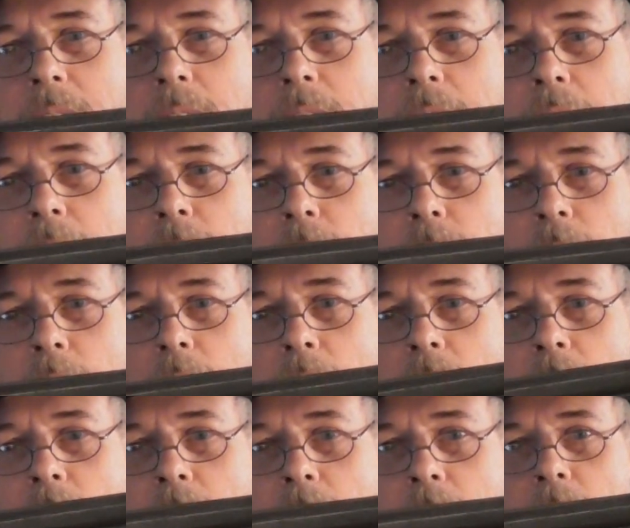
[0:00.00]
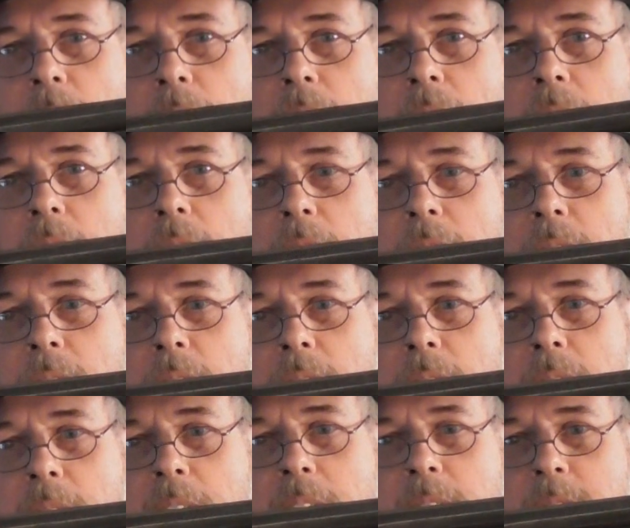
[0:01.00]
kind of
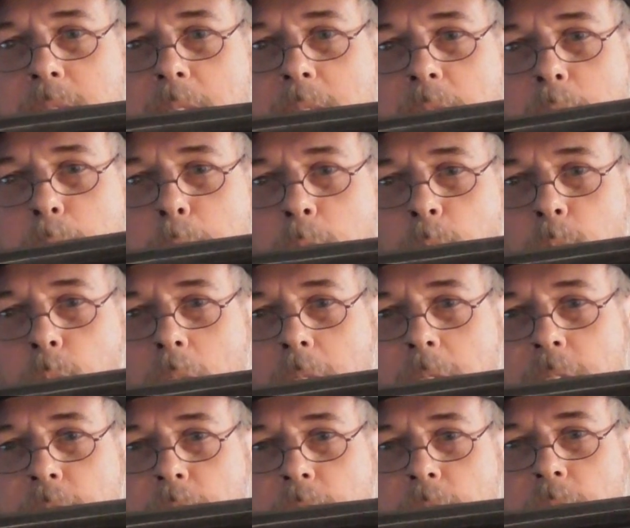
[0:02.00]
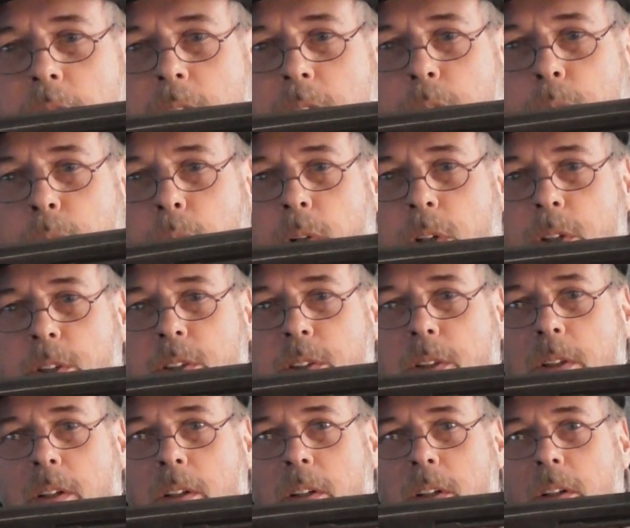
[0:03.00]
gets a little bit wider towards
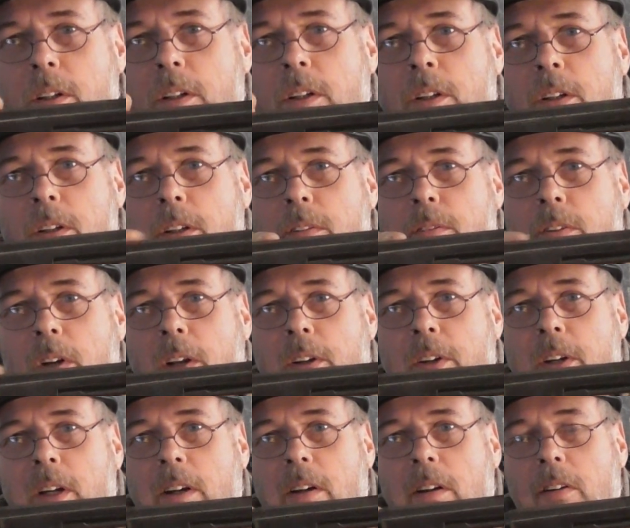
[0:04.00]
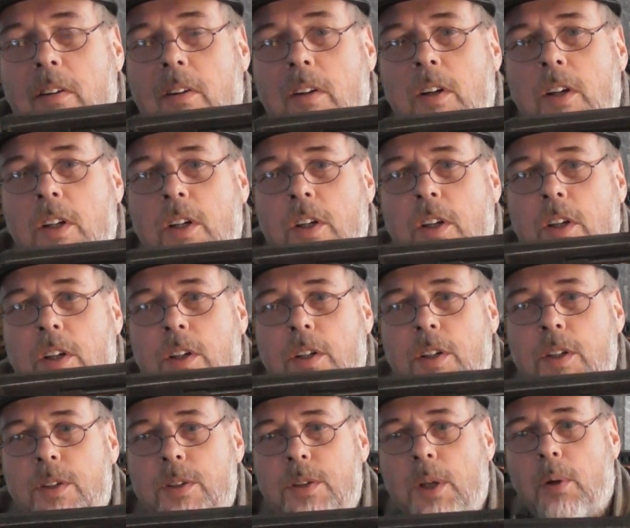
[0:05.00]
the front here.
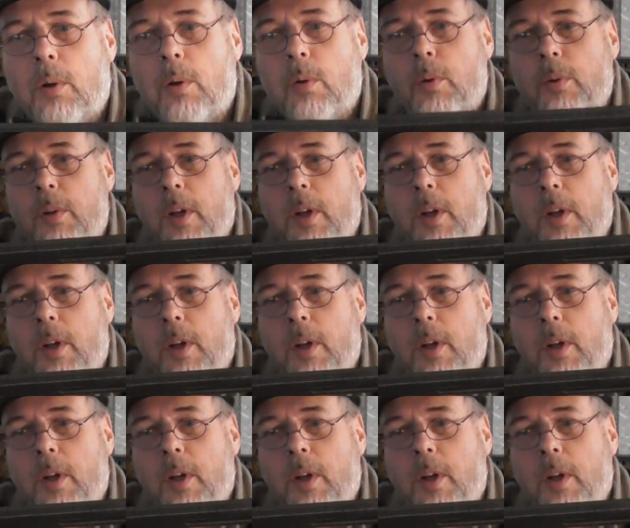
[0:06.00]
So